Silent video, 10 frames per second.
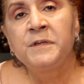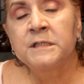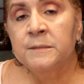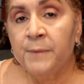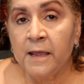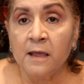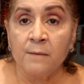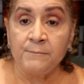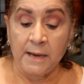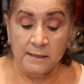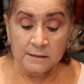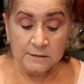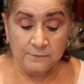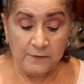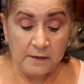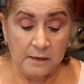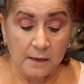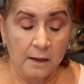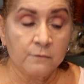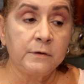We just pay a maintenance
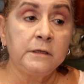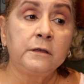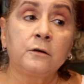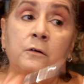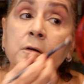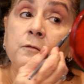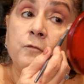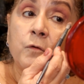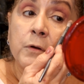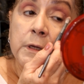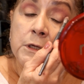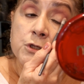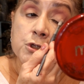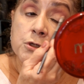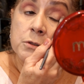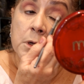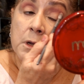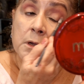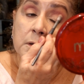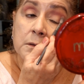fee every year for each
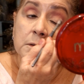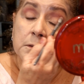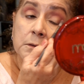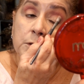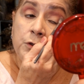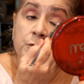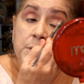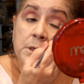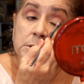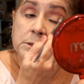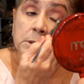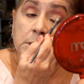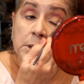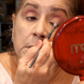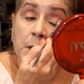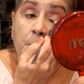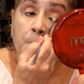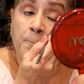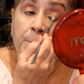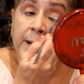unit,
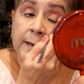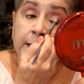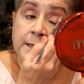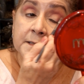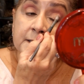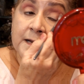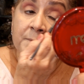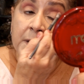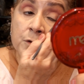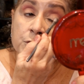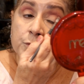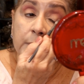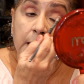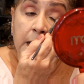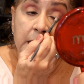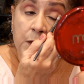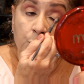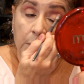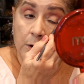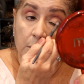but it doesn't amount to
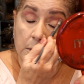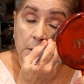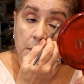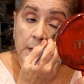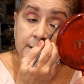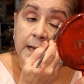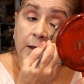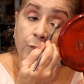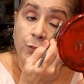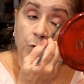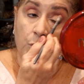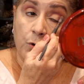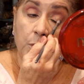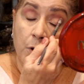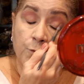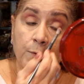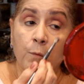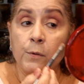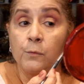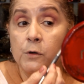anywhere. It's like a third of
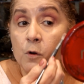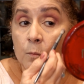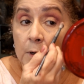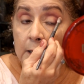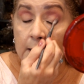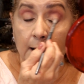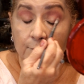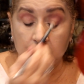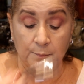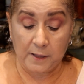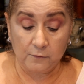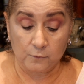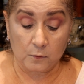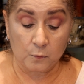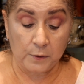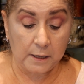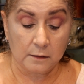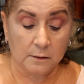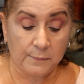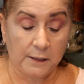what we would normally have to pay for a
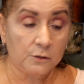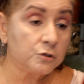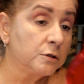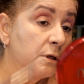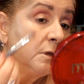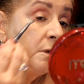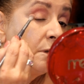week at the beach.